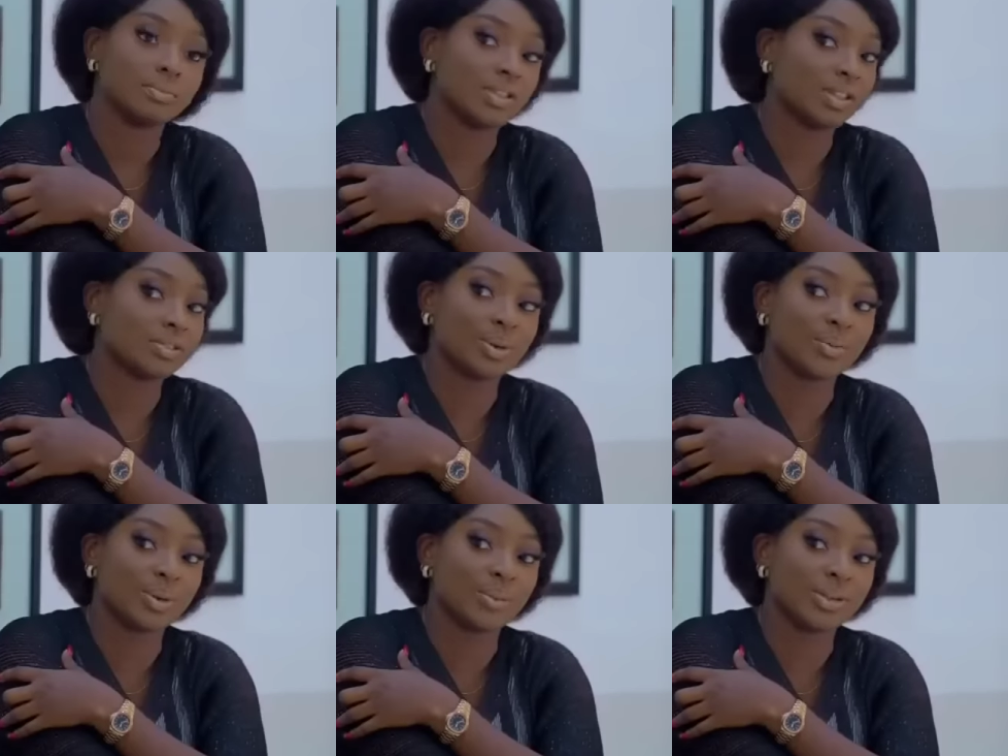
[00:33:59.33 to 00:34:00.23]
That's why
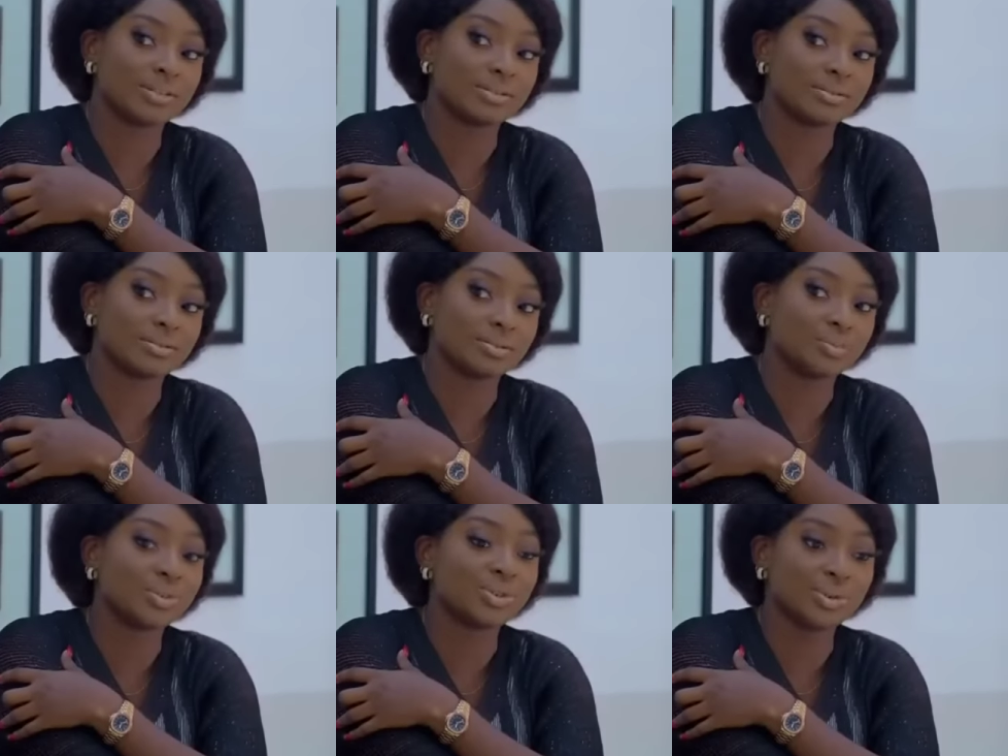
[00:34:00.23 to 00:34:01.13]
we are waiting. To
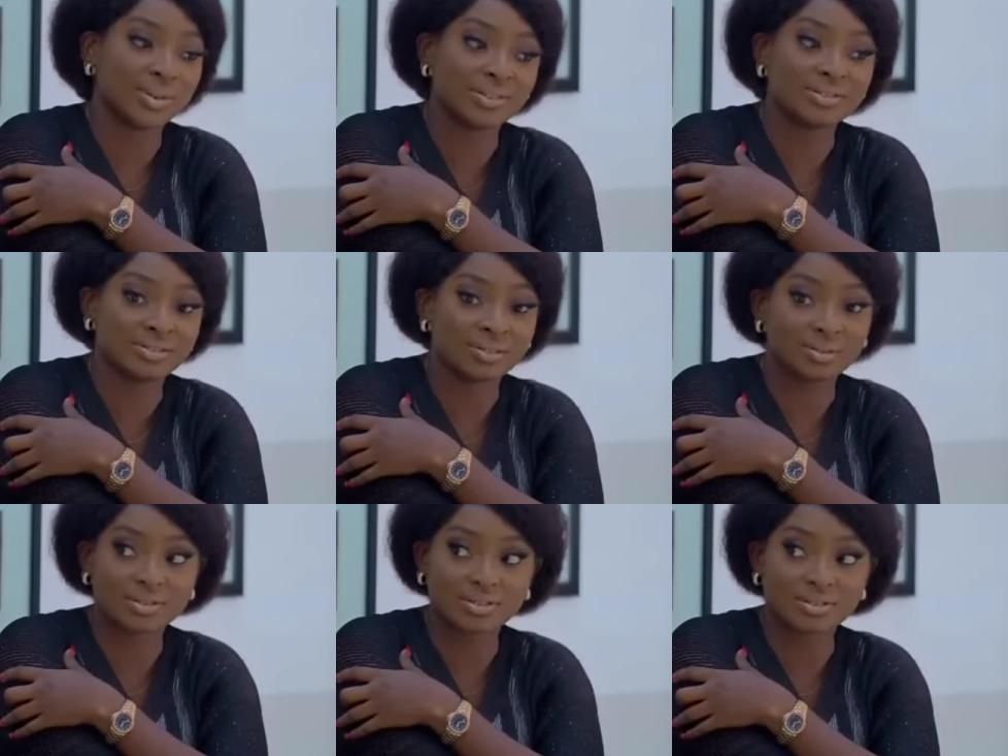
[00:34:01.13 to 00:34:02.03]
be sure he is
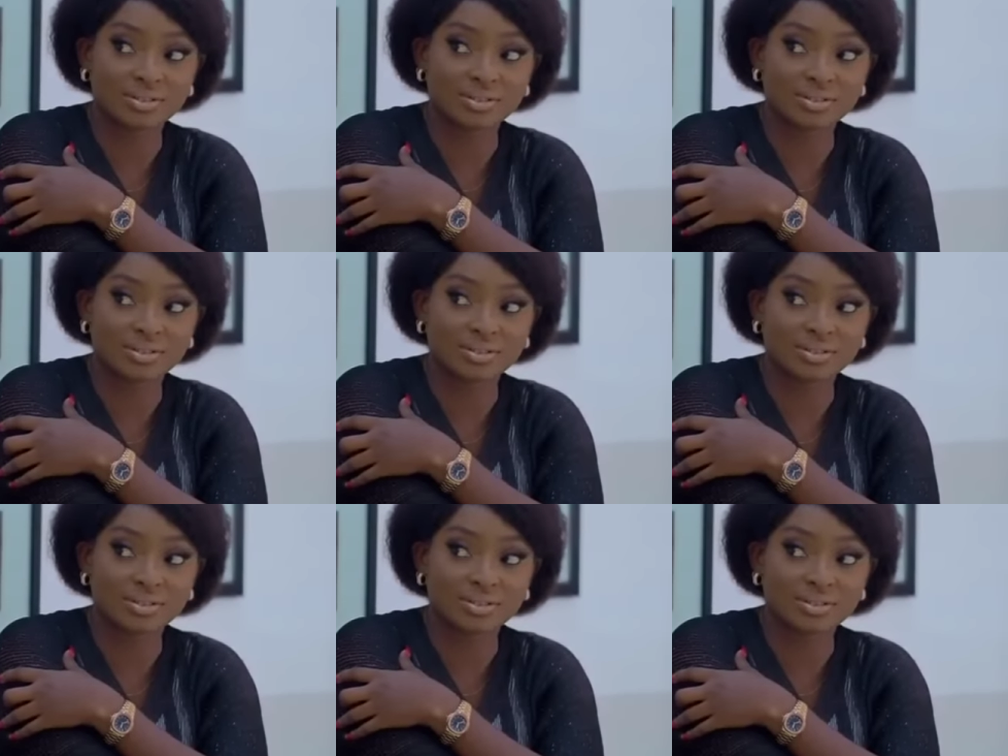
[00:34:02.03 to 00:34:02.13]
not.